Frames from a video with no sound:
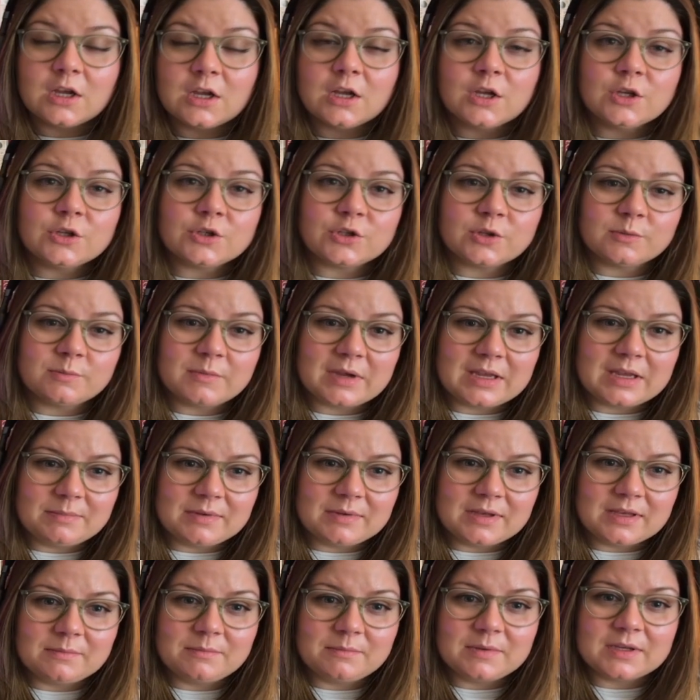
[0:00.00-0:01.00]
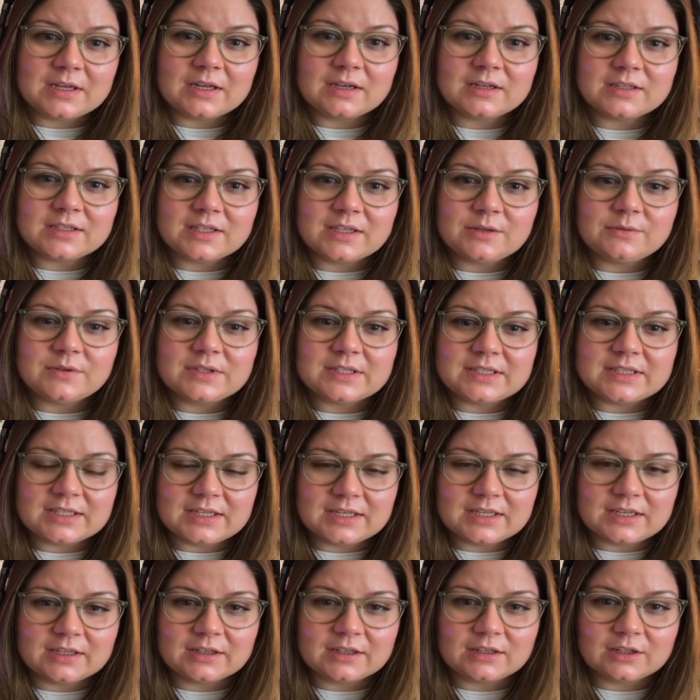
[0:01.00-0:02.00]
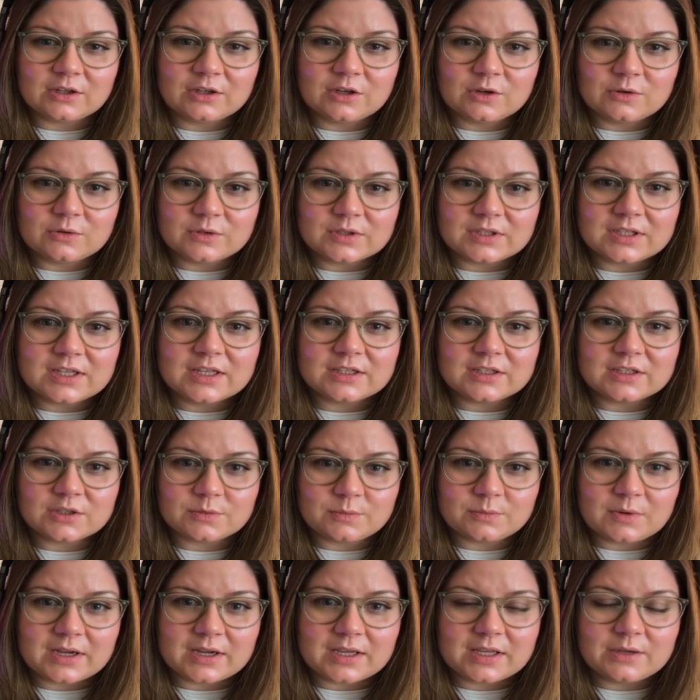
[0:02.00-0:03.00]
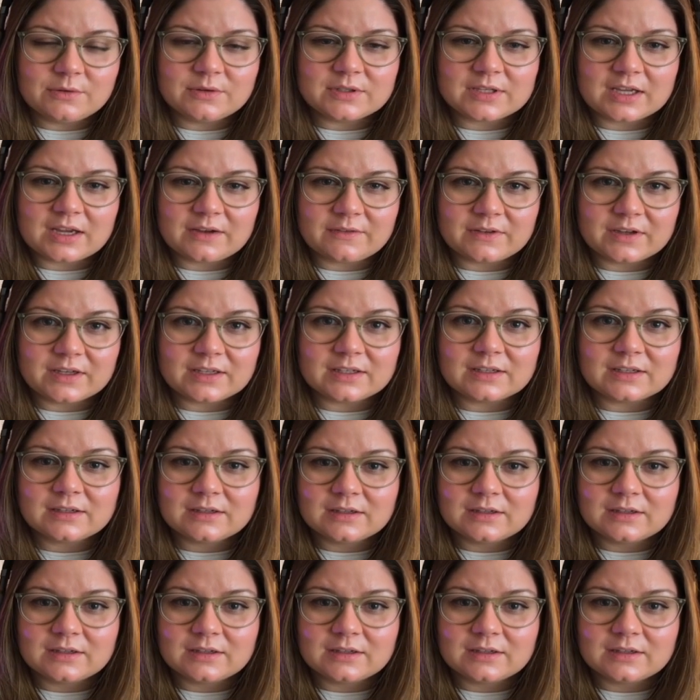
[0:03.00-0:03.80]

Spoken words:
So maybe because he was seeing the ghost, this is why he was having